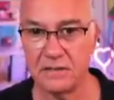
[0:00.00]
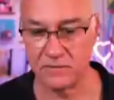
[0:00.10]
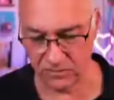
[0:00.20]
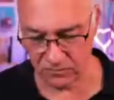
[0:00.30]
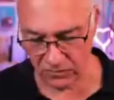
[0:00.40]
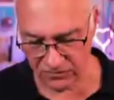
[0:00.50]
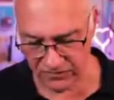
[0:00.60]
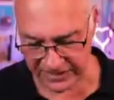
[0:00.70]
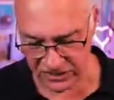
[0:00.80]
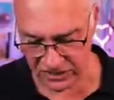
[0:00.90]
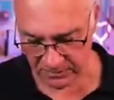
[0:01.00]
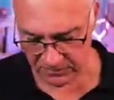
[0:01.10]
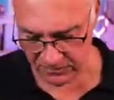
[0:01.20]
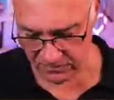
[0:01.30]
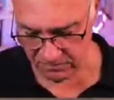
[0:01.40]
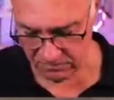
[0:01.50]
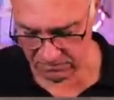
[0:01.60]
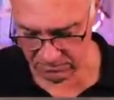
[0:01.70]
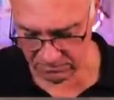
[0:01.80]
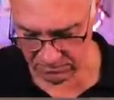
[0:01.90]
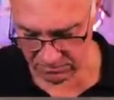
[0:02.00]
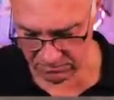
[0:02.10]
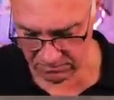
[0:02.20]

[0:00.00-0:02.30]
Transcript: So roast vegetables. Yummy.